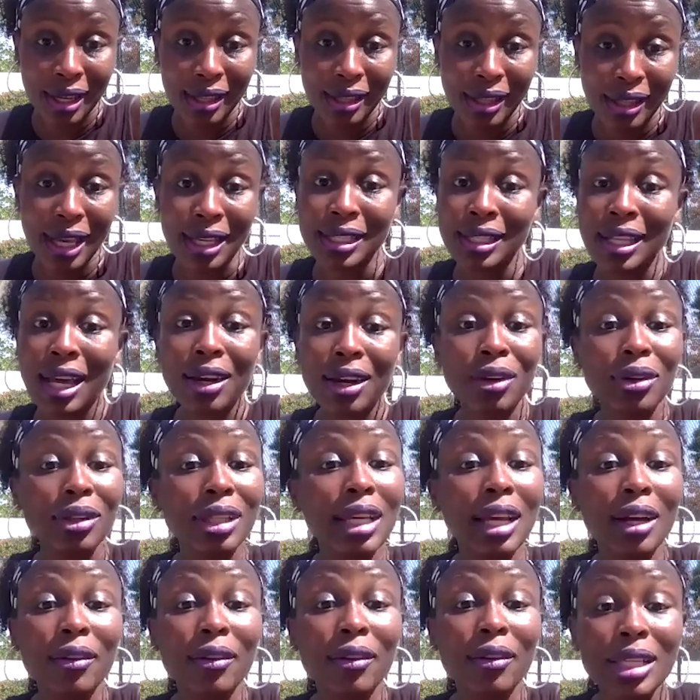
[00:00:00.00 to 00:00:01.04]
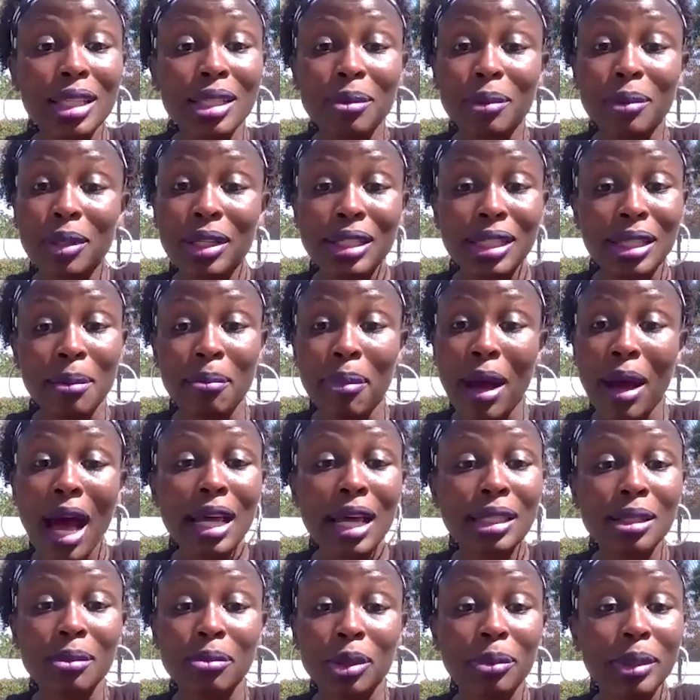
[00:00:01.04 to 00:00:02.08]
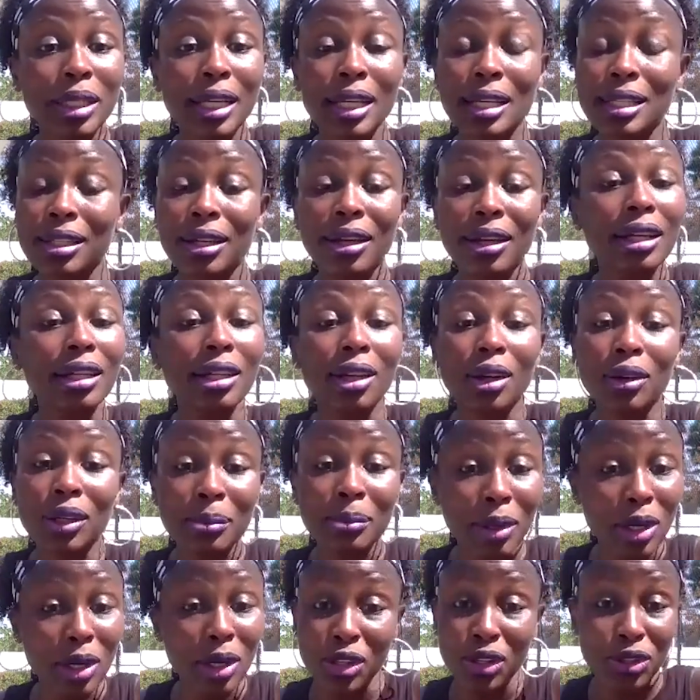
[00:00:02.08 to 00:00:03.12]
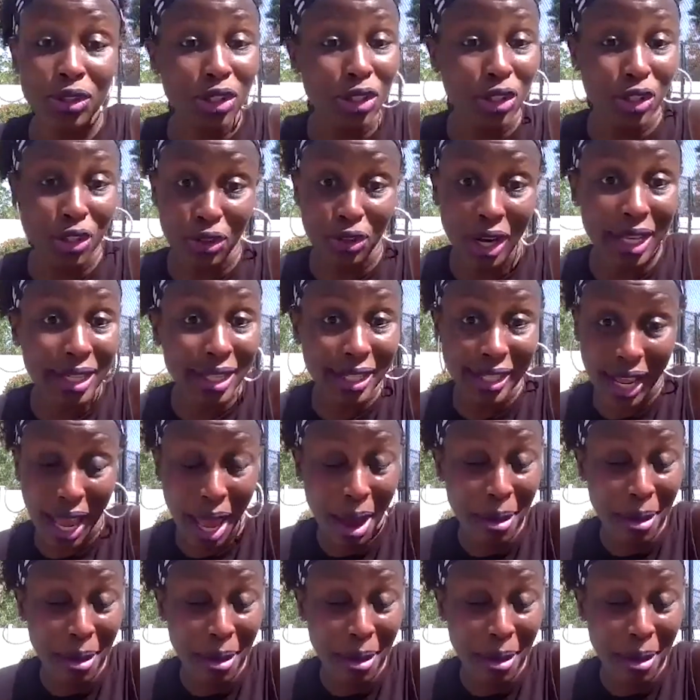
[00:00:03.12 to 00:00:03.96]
That's not only unreasonable, it's impossible because there are no emotional distress. Right.